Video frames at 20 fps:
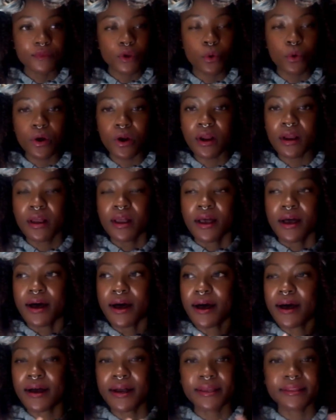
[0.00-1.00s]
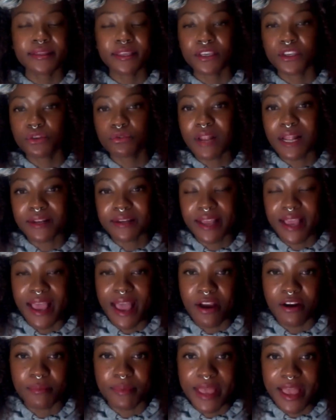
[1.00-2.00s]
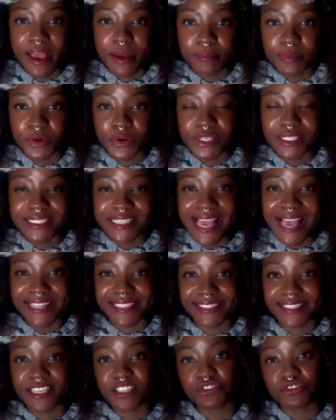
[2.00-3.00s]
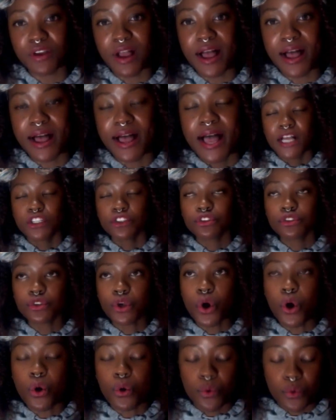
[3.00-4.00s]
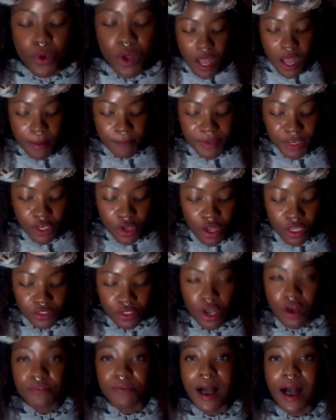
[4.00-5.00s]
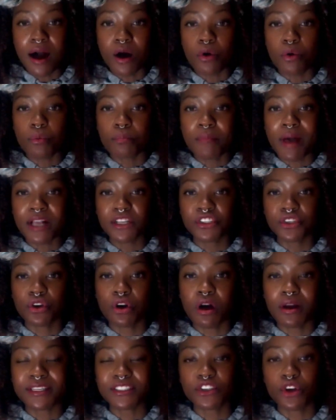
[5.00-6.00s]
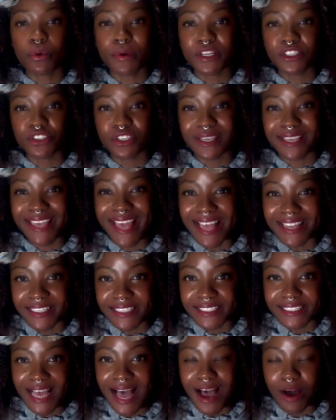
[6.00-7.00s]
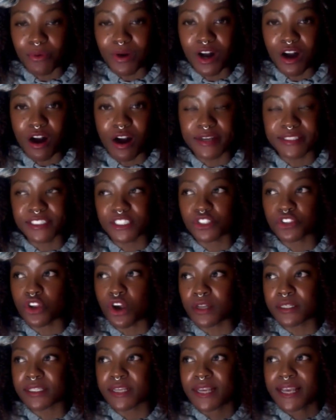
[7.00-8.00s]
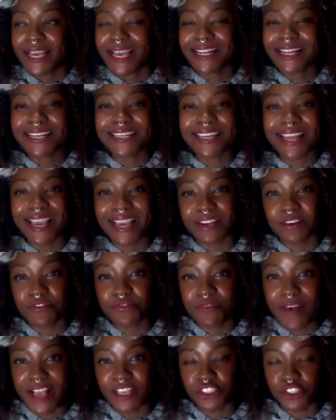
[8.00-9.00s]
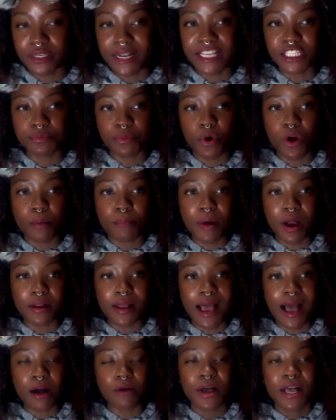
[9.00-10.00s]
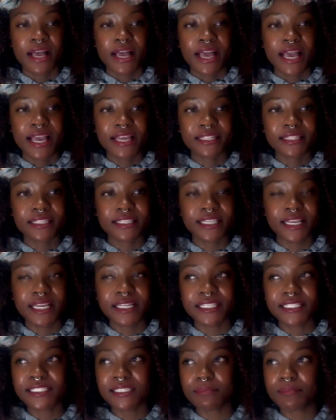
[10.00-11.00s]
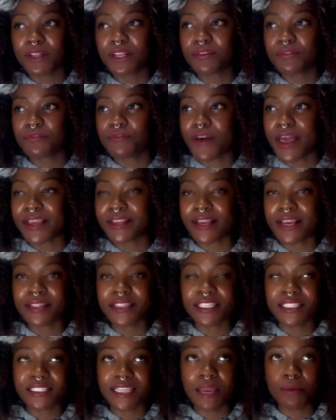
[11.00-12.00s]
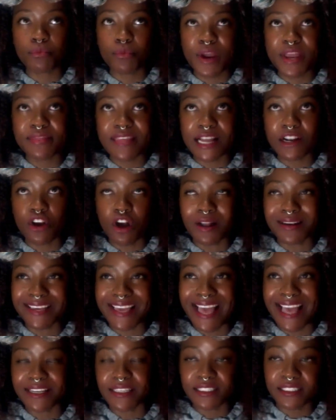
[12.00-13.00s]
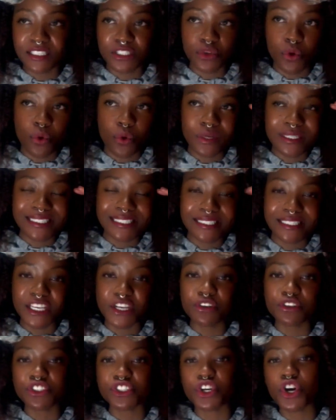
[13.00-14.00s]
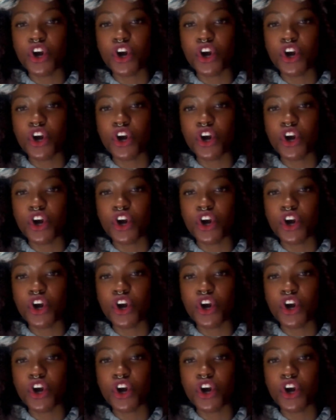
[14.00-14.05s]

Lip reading: or the United Arab Emirates, etc. So because of how much God is going to callous our hearts, not in a negative fashion. I spoke about how in the same way that God calluses or sears the